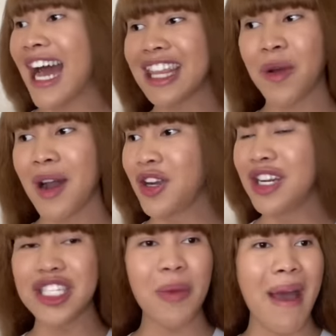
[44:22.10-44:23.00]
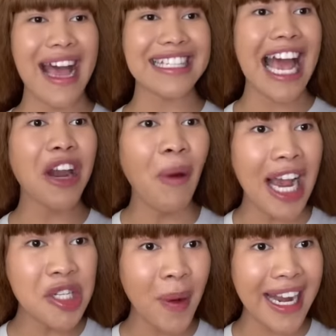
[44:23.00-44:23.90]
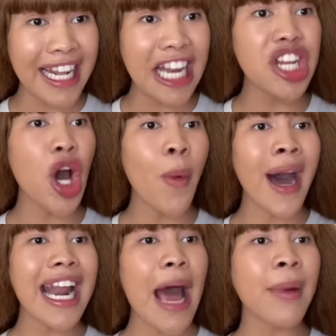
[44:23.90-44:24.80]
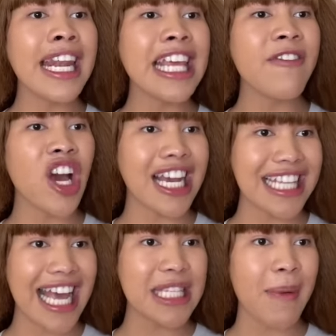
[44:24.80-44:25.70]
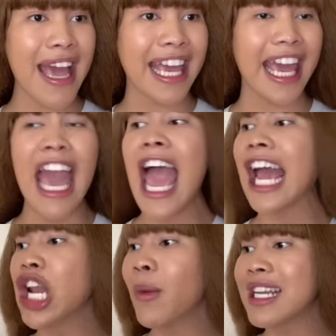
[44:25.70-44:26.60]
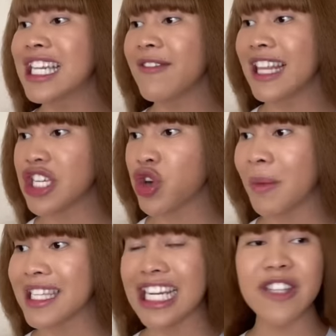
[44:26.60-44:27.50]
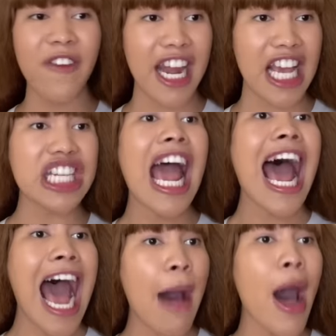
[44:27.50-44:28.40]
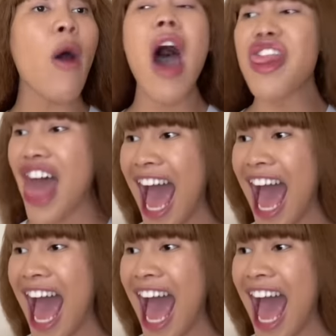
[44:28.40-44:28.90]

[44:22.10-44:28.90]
not the one who needs to pass. I graduated, and you know what? I'm gonna give y'all a science packet, and no one is leaving this room until it's finished. How about